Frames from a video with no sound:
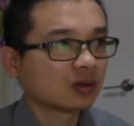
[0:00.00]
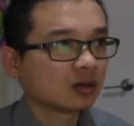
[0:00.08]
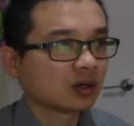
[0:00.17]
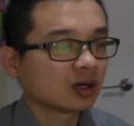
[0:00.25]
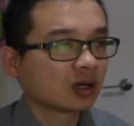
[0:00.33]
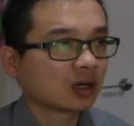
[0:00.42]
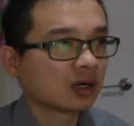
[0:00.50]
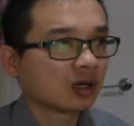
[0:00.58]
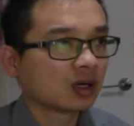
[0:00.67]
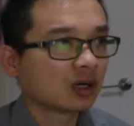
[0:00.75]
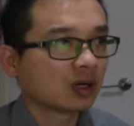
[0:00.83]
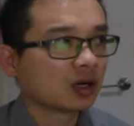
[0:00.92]
I
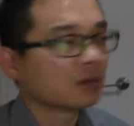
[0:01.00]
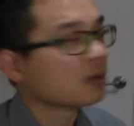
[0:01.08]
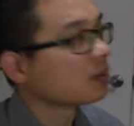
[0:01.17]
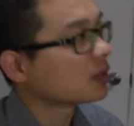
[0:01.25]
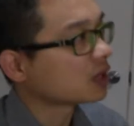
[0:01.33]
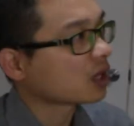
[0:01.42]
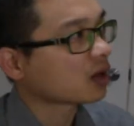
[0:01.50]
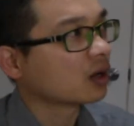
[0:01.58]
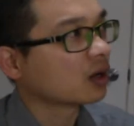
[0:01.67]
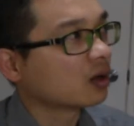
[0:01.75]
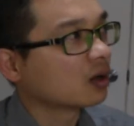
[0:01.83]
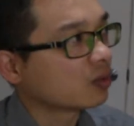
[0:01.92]
remember
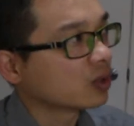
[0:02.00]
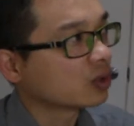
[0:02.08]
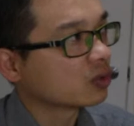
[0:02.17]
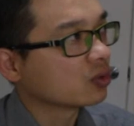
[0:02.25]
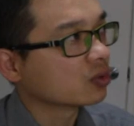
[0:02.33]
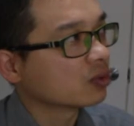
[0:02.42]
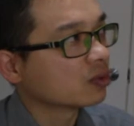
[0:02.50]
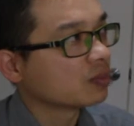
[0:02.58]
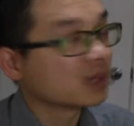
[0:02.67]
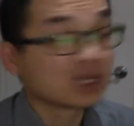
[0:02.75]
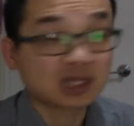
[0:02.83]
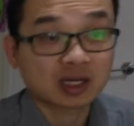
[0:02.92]
that we do
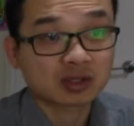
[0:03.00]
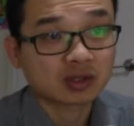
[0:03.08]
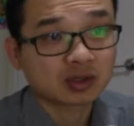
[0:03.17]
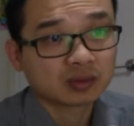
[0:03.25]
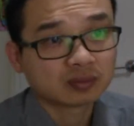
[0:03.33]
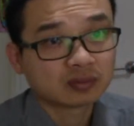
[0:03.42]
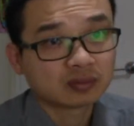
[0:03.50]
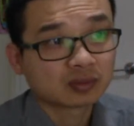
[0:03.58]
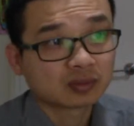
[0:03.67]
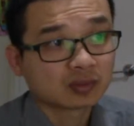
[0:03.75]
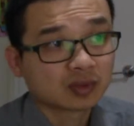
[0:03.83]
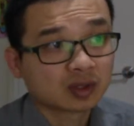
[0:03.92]
massage,
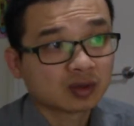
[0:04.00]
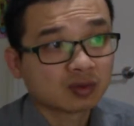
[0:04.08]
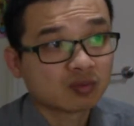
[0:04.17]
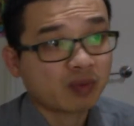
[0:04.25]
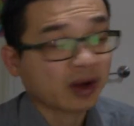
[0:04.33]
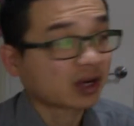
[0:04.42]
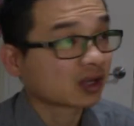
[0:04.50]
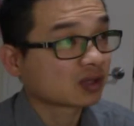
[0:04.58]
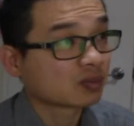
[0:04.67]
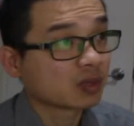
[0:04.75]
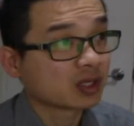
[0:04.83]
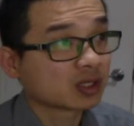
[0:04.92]
practice
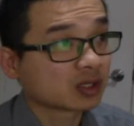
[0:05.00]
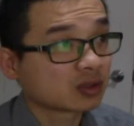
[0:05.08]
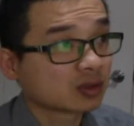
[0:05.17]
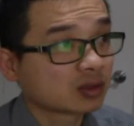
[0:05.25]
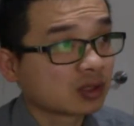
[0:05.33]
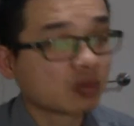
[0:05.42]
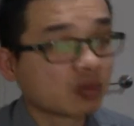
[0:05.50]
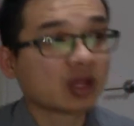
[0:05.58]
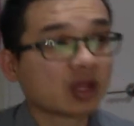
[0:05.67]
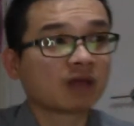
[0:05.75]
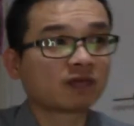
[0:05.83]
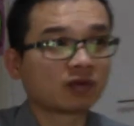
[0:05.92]
massage. Then
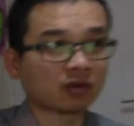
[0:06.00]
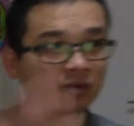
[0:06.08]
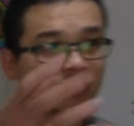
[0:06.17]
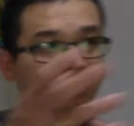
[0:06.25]
we have to